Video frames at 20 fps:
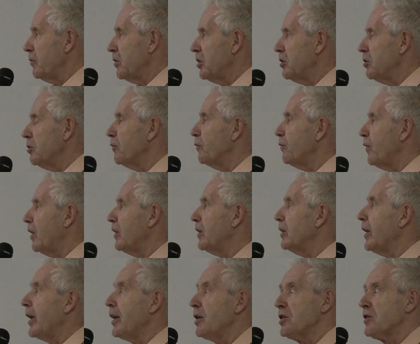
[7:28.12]
you'll find
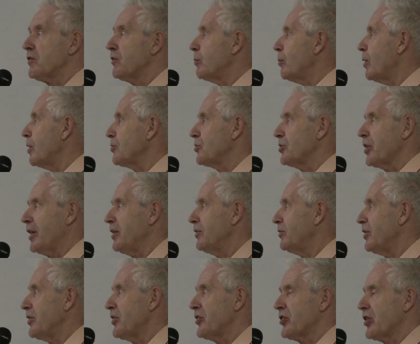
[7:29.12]
loads of them on
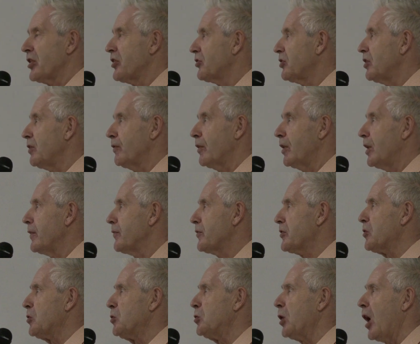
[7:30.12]
JT65,
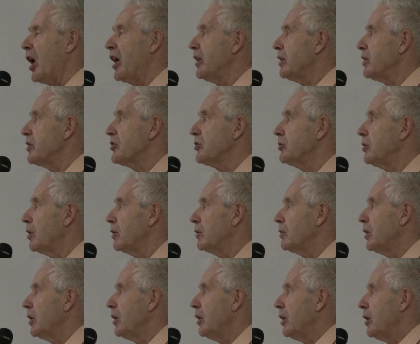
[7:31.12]
likely it's not.
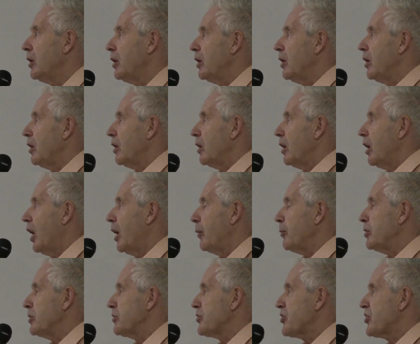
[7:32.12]

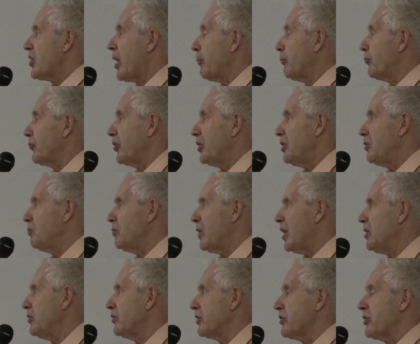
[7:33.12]
I mean, 17
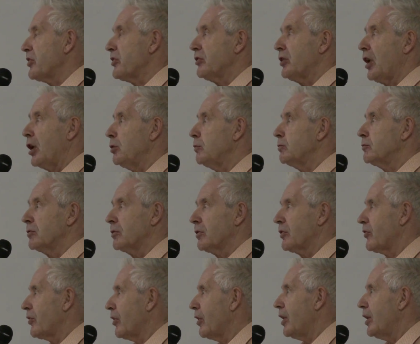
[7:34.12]
metres isn't open all
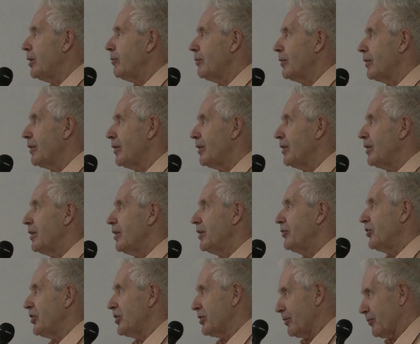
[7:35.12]
the time.
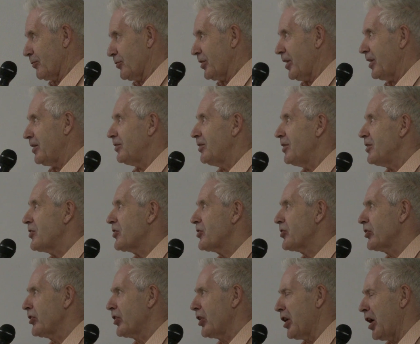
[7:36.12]
It is on
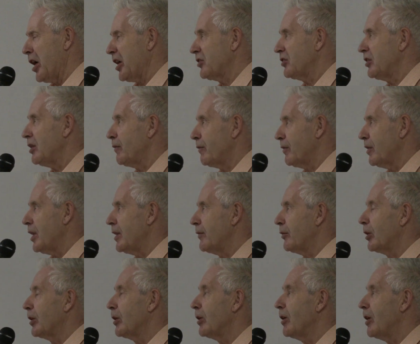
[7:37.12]
JT65 a
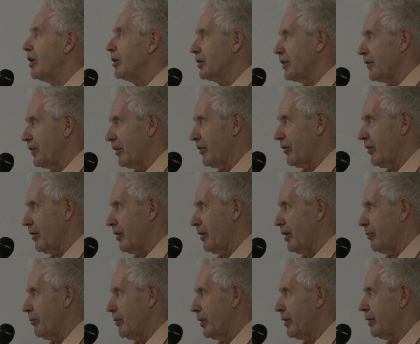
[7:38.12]
lot of the
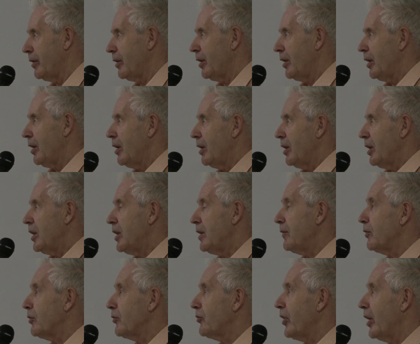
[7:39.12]
time.
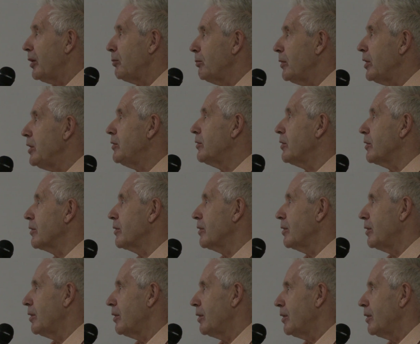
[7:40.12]
Even 10 metres.